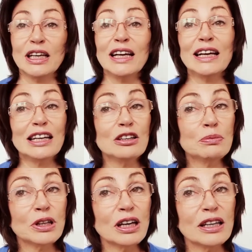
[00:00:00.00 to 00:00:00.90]
It
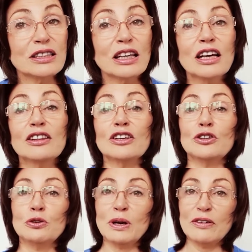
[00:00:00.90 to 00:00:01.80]
implies that you
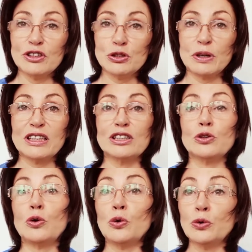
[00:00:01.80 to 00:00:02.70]
have attracted
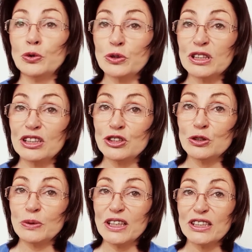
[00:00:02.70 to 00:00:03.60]
all your
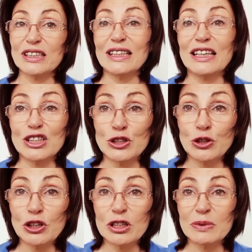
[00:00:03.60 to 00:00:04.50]
situations and
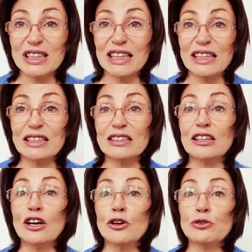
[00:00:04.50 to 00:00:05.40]
circumstances
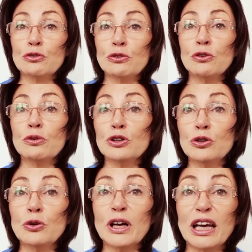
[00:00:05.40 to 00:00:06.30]
through your
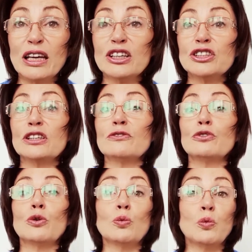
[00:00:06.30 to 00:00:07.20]
energy for
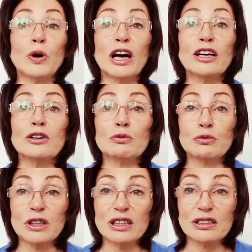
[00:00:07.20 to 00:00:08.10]
one
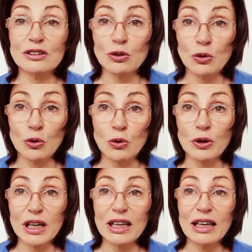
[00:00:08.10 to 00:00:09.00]
reason or
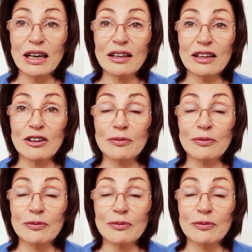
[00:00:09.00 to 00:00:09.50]
another.